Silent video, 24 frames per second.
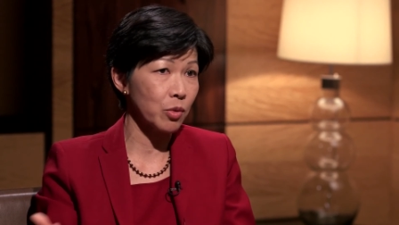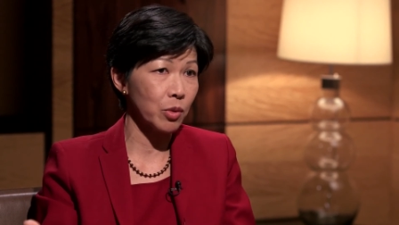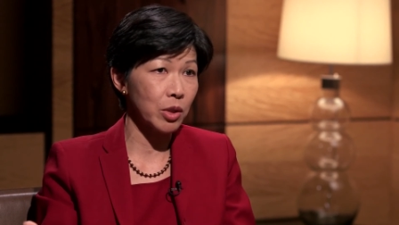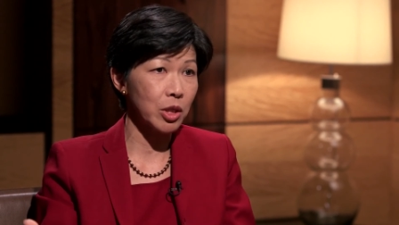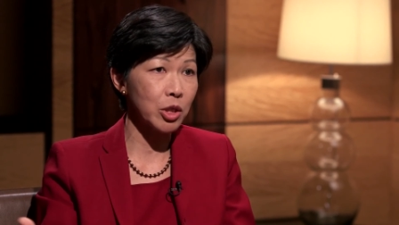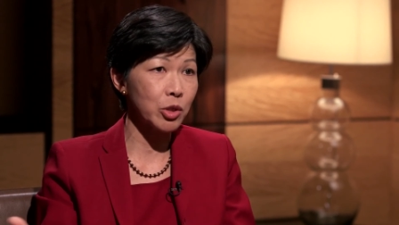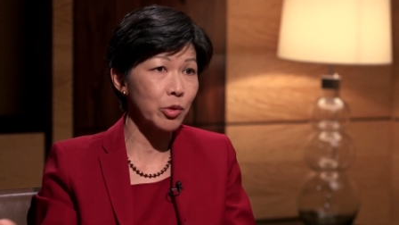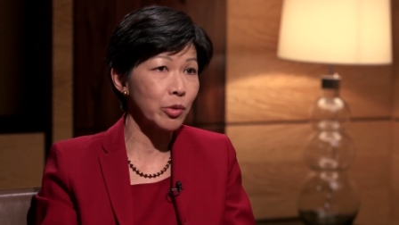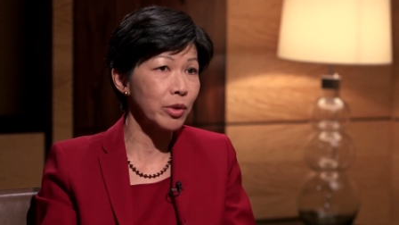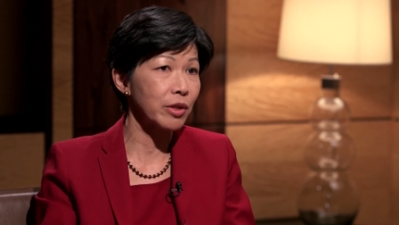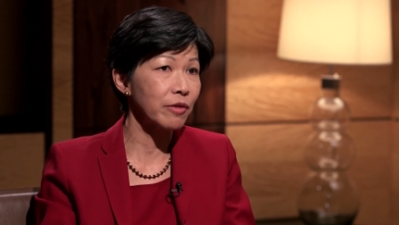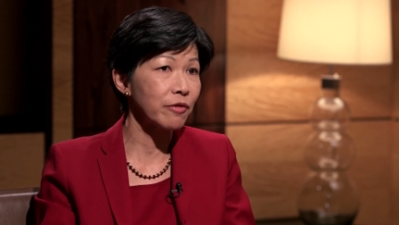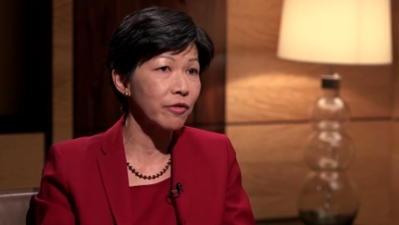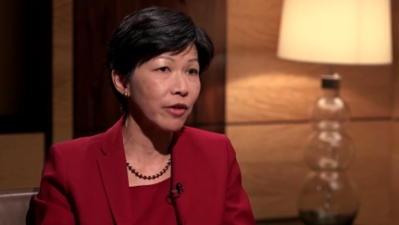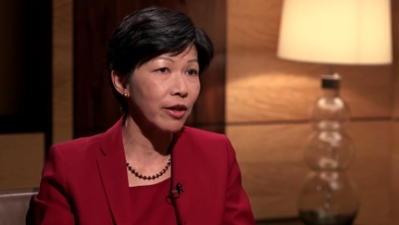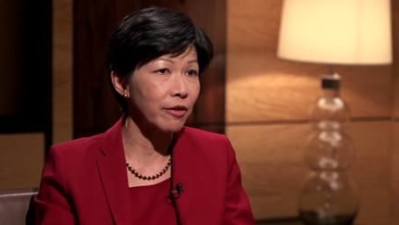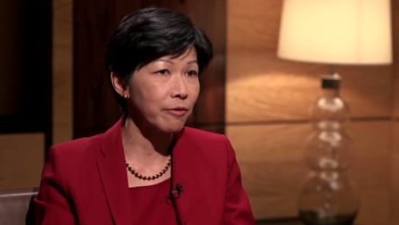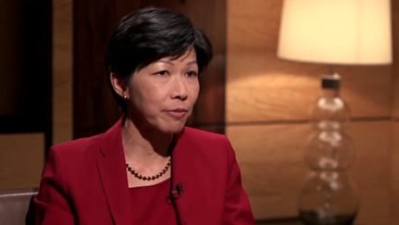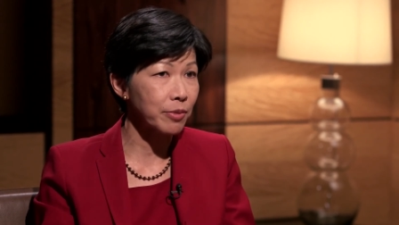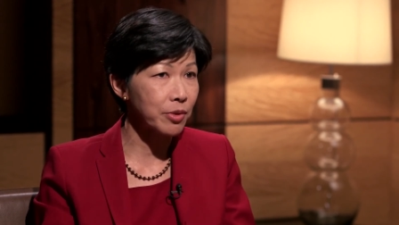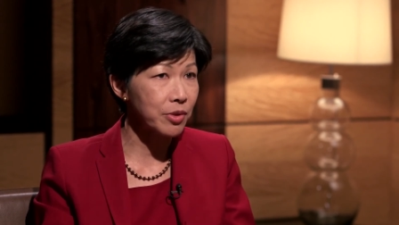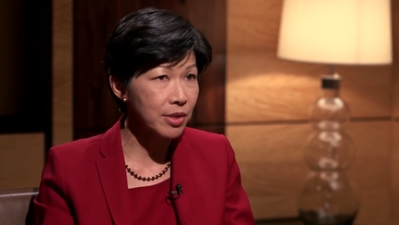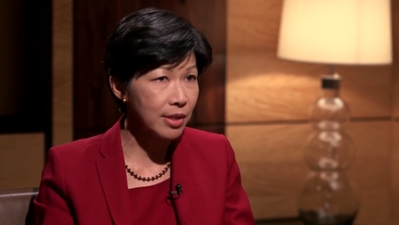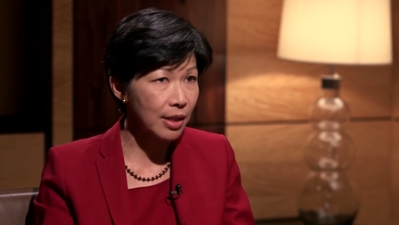20,
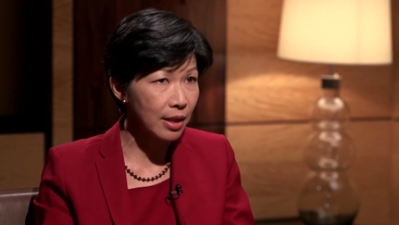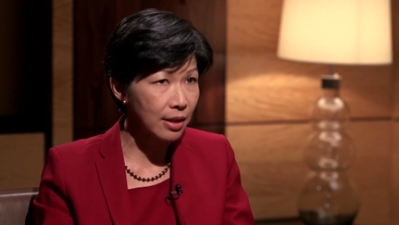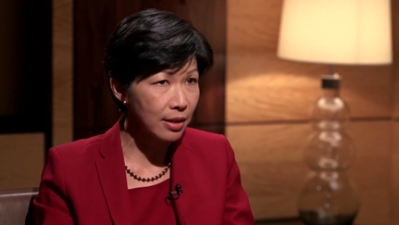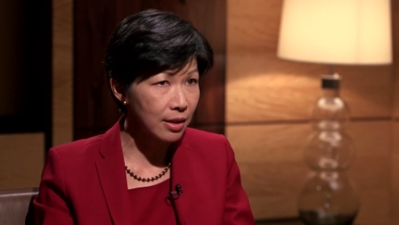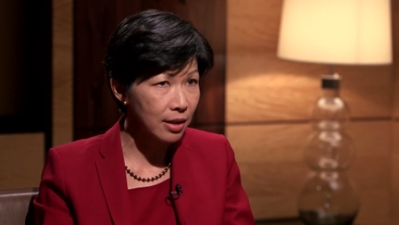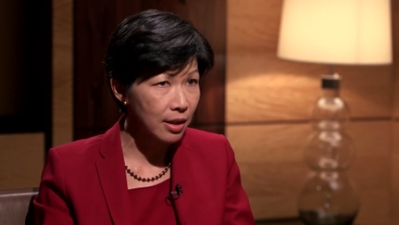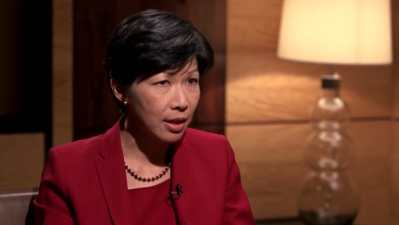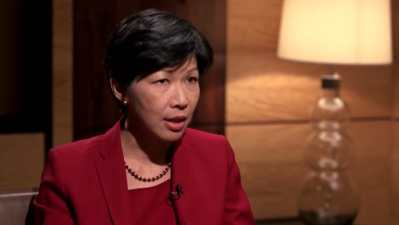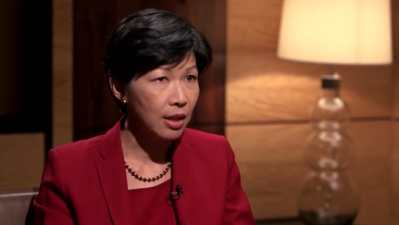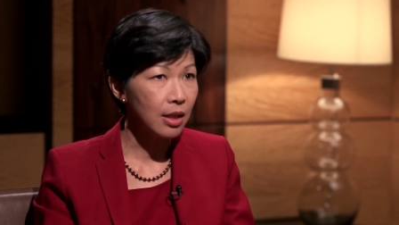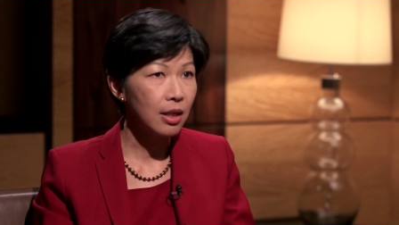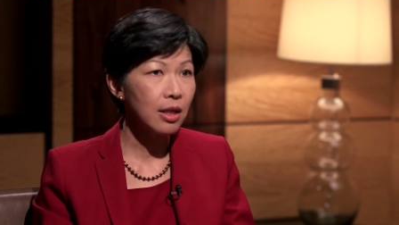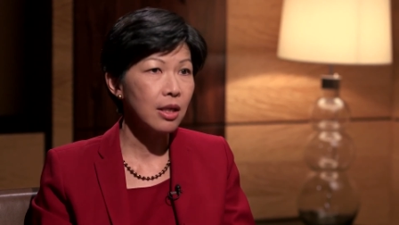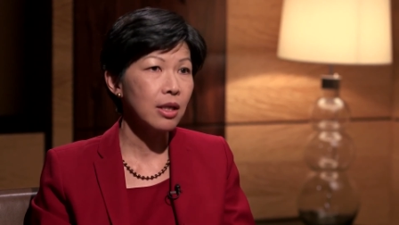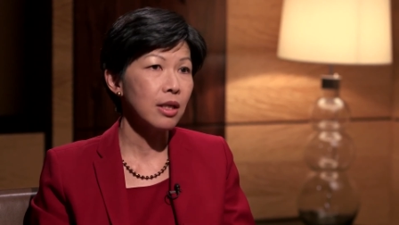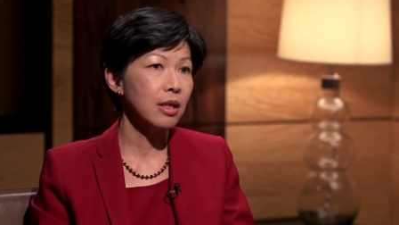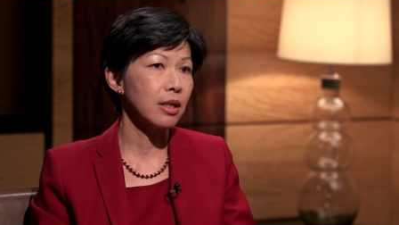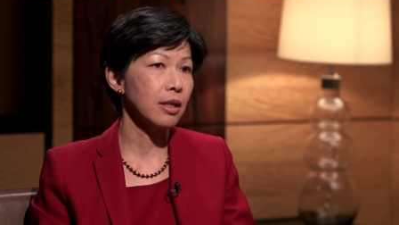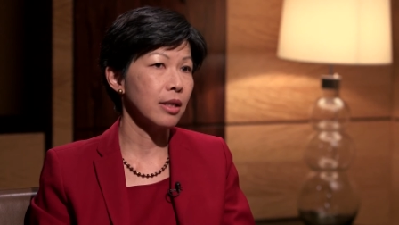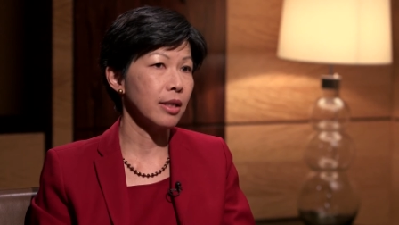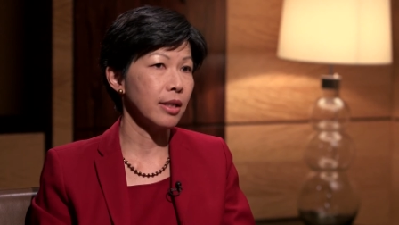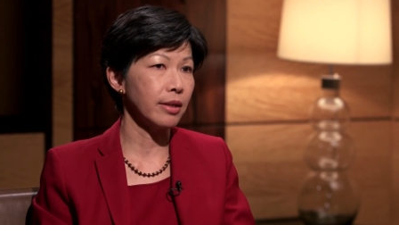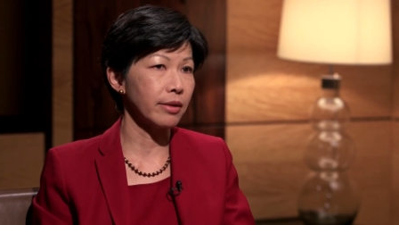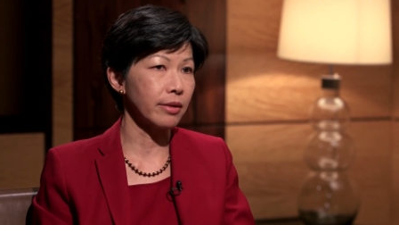25 percent
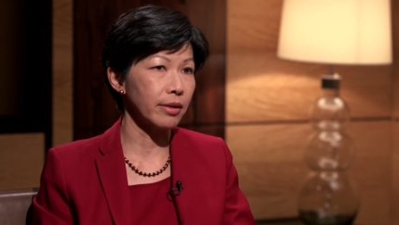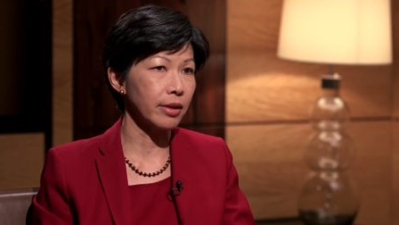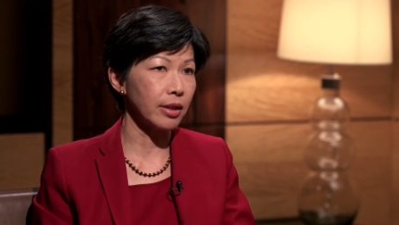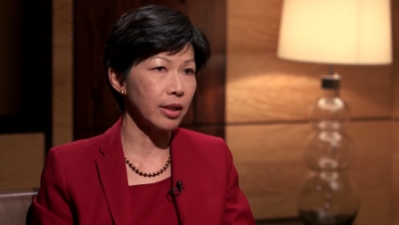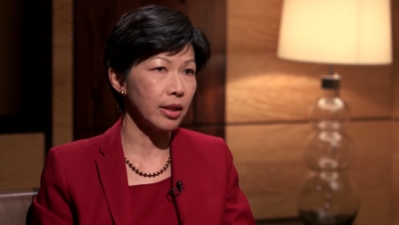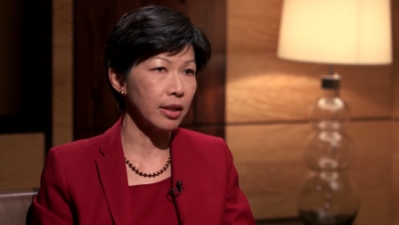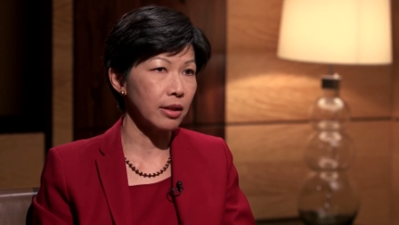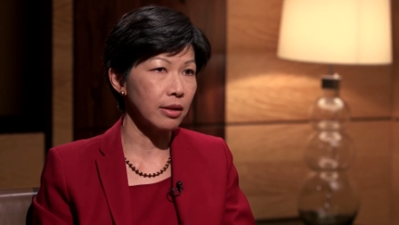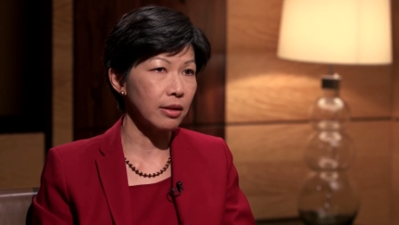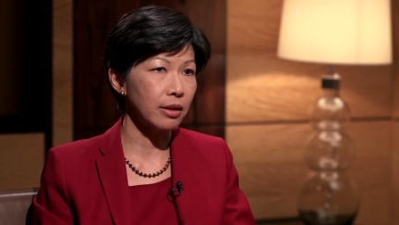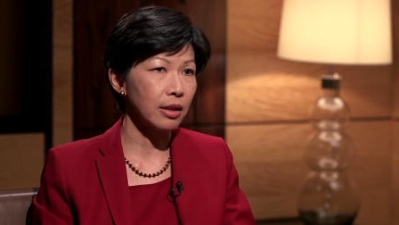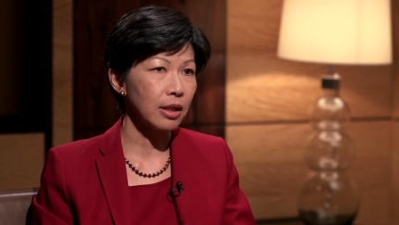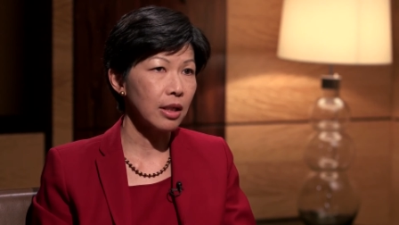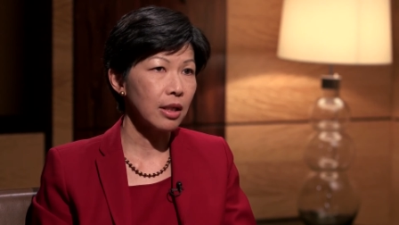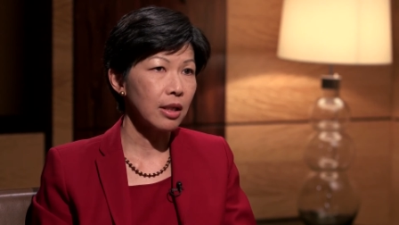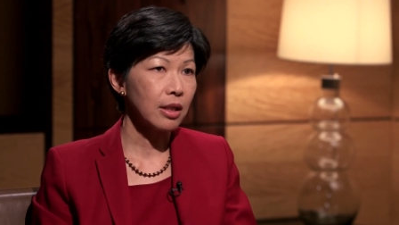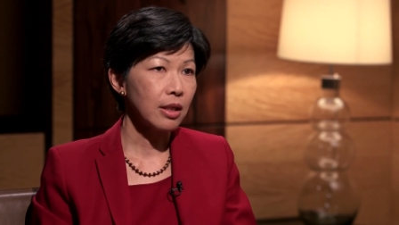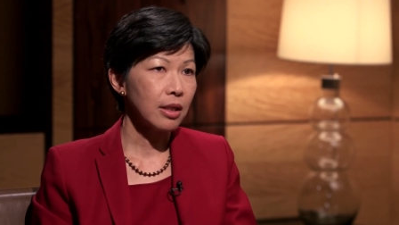uh, year on year.